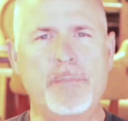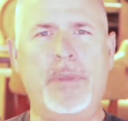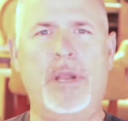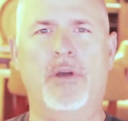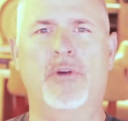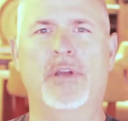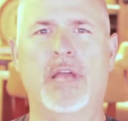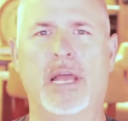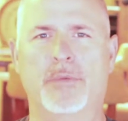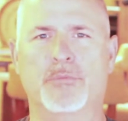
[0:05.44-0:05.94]
a
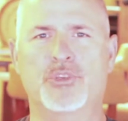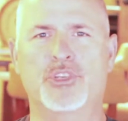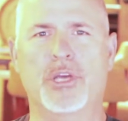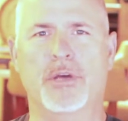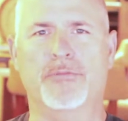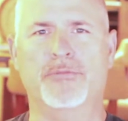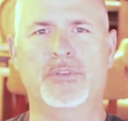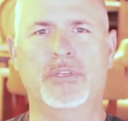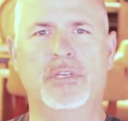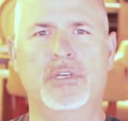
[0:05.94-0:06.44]
paradigm
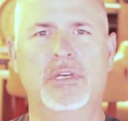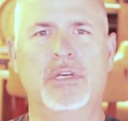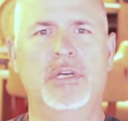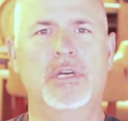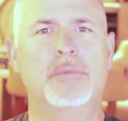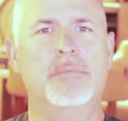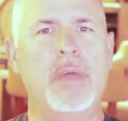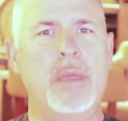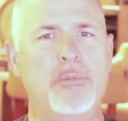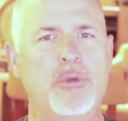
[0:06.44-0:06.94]
shift?
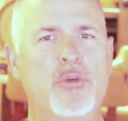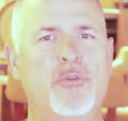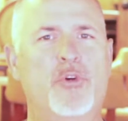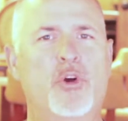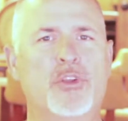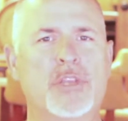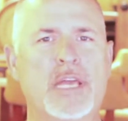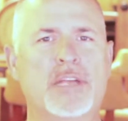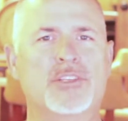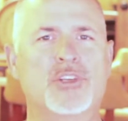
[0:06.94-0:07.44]
Maybe you've
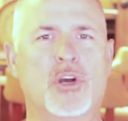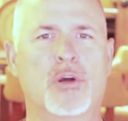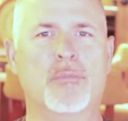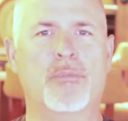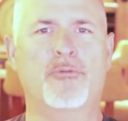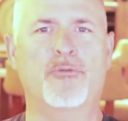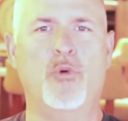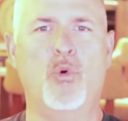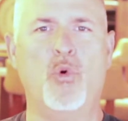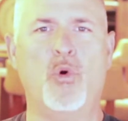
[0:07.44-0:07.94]
heard that term
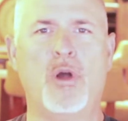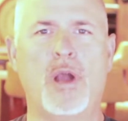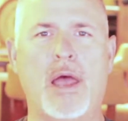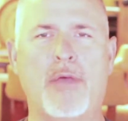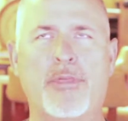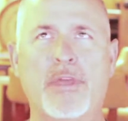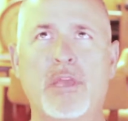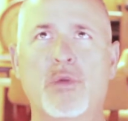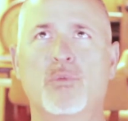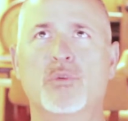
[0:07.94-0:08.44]
before. I
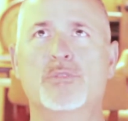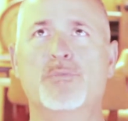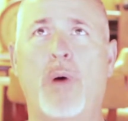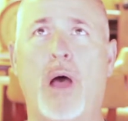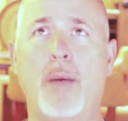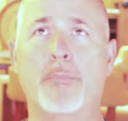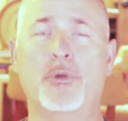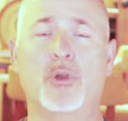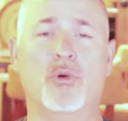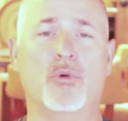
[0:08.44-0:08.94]
think it was
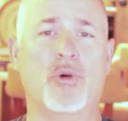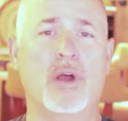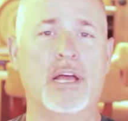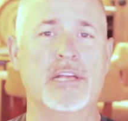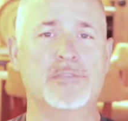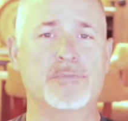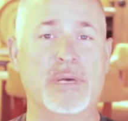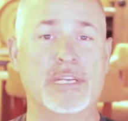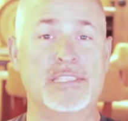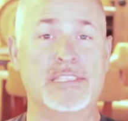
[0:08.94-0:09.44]

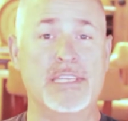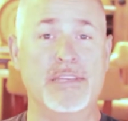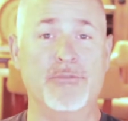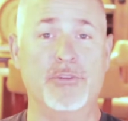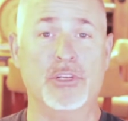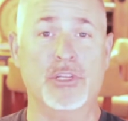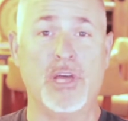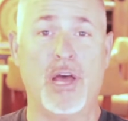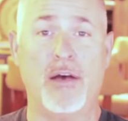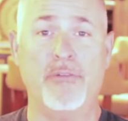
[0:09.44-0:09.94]
popularized by
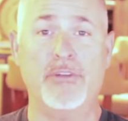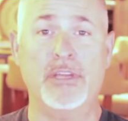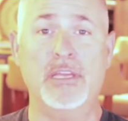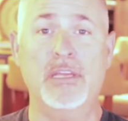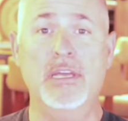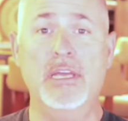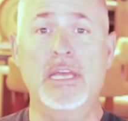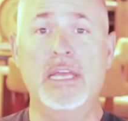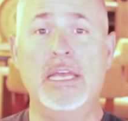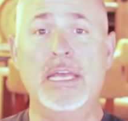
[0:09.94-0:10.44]
Stephen Covey
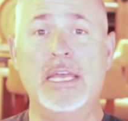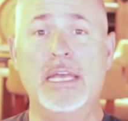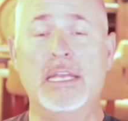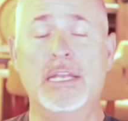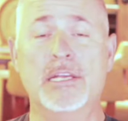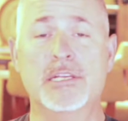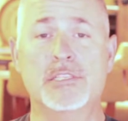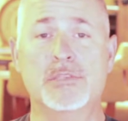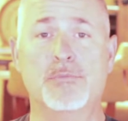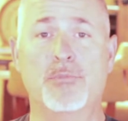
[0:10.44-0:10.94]
in
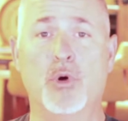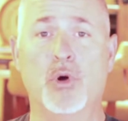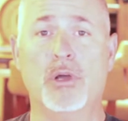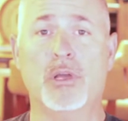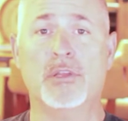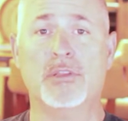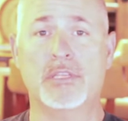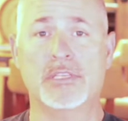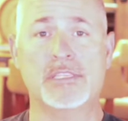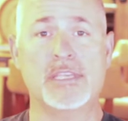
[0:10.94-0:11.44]
his
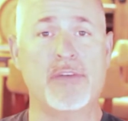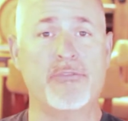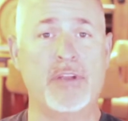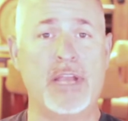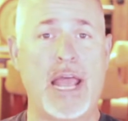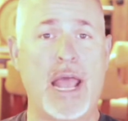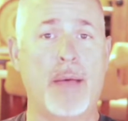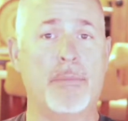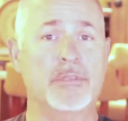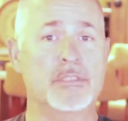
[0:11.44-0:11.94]
book, The 7
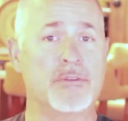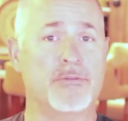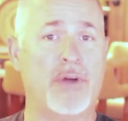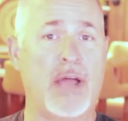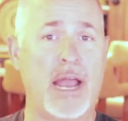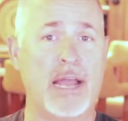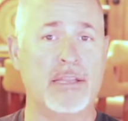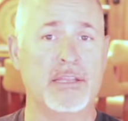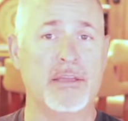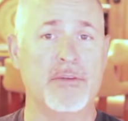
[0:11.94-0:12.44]
Habits of
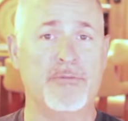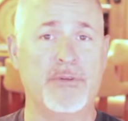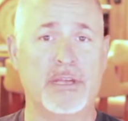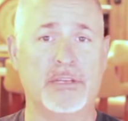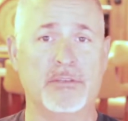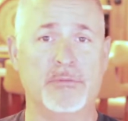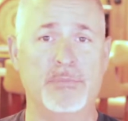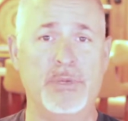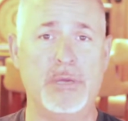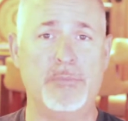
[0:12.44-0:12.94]
Highly
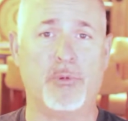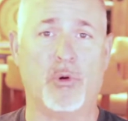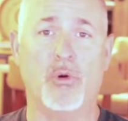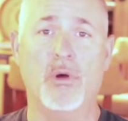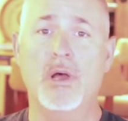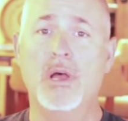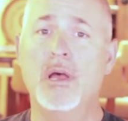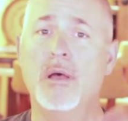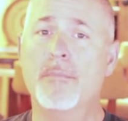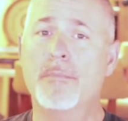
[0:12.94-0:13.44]
Effective People.
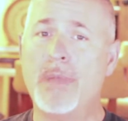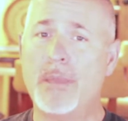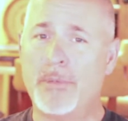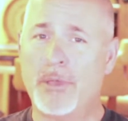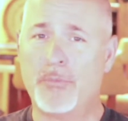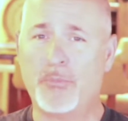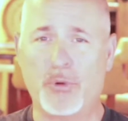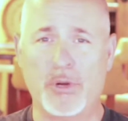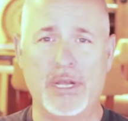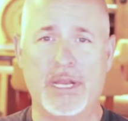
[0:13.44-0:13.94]
Maybe
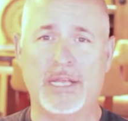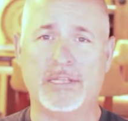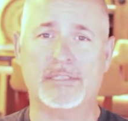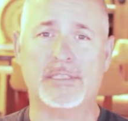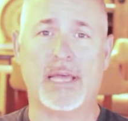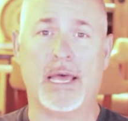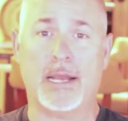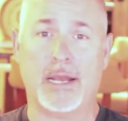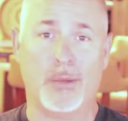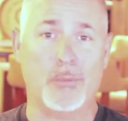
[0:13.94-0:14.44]
it predates
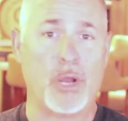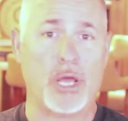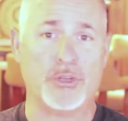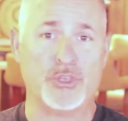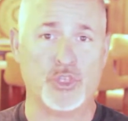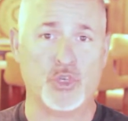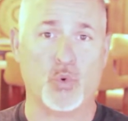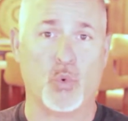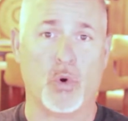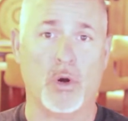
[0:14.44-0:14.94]
that, I'm not
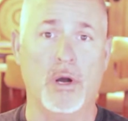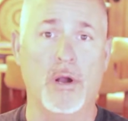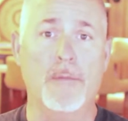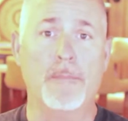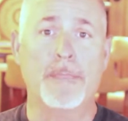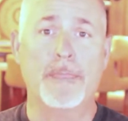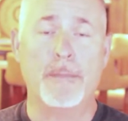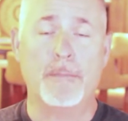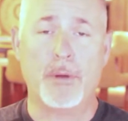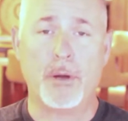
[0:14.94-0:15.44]
sure.
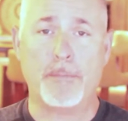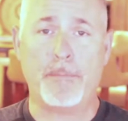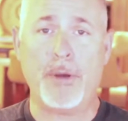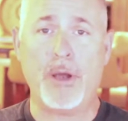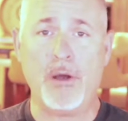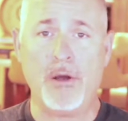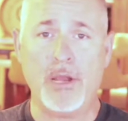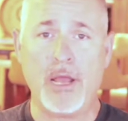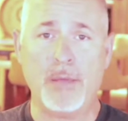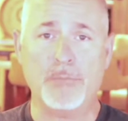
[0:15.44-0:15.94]
But a
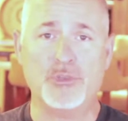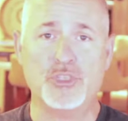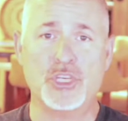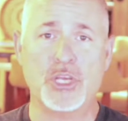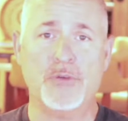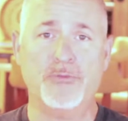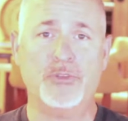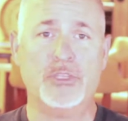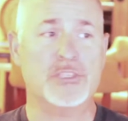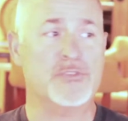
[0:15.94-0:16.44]
paradigm
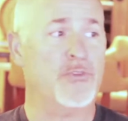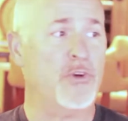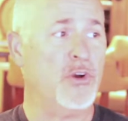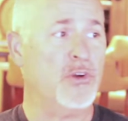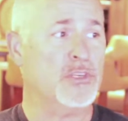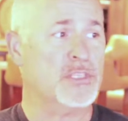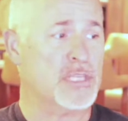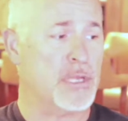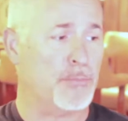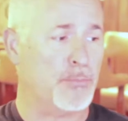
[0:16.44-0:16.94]
shift is
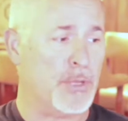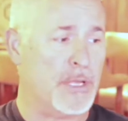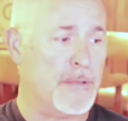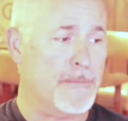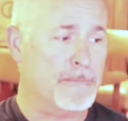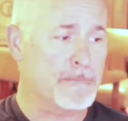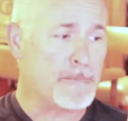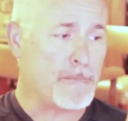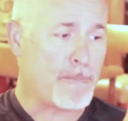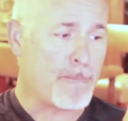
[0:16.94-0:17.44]
very simply
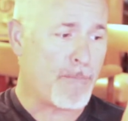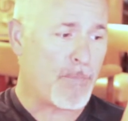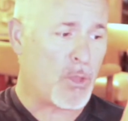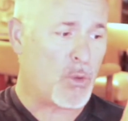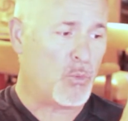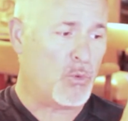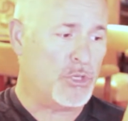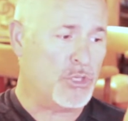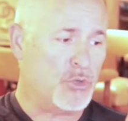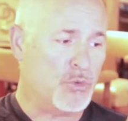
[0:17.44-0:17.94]

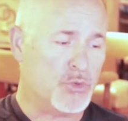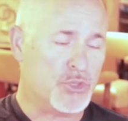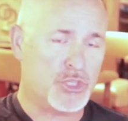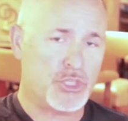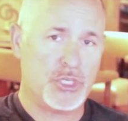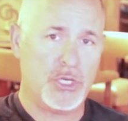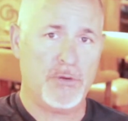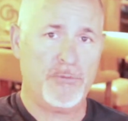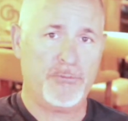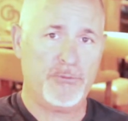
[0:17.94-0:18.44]
when you
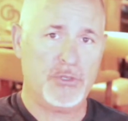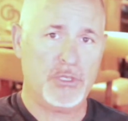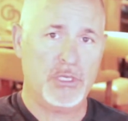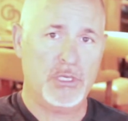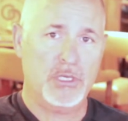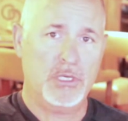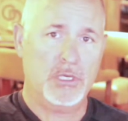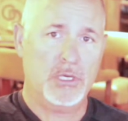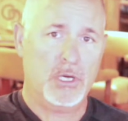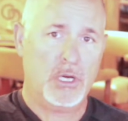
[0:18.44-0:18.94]
shift
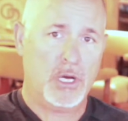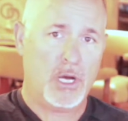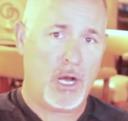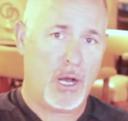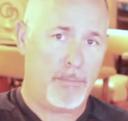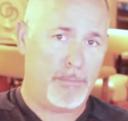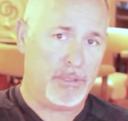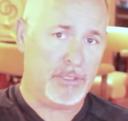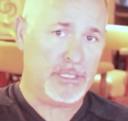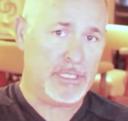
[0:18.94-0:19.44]

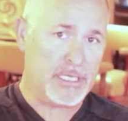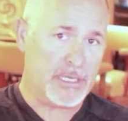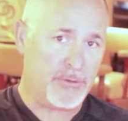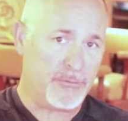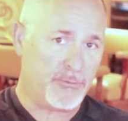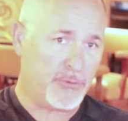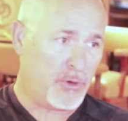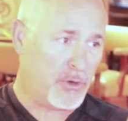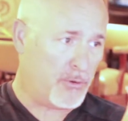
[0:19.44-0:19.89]
a belief